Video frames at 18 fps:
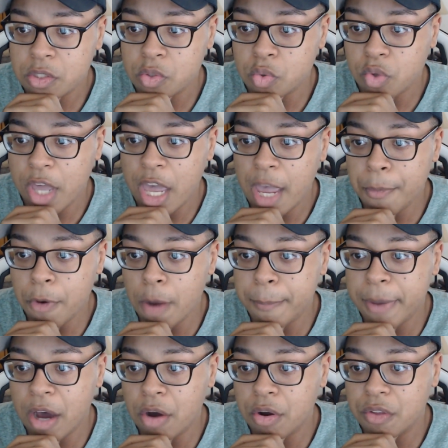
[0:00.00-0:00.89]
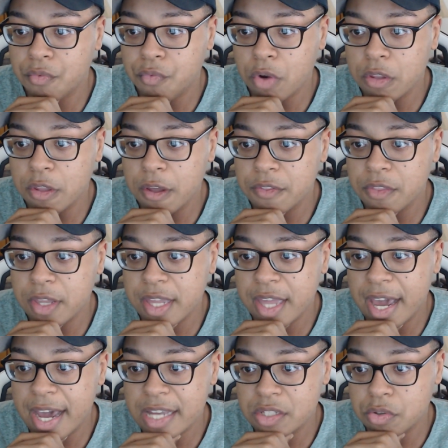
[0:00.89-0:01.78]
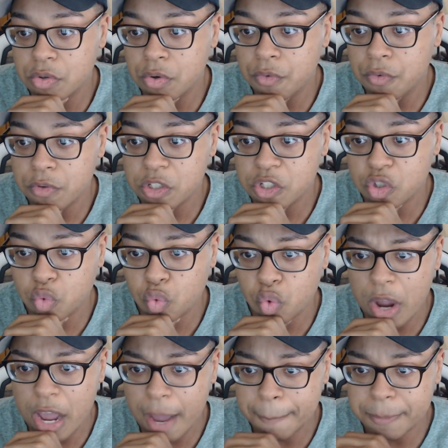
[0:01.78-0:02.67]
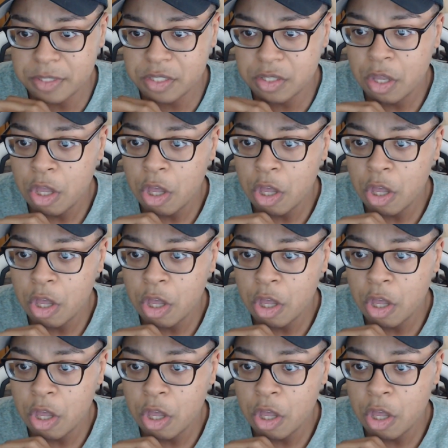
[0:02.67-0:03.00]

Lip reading: to caper about in front of the castle for scraps,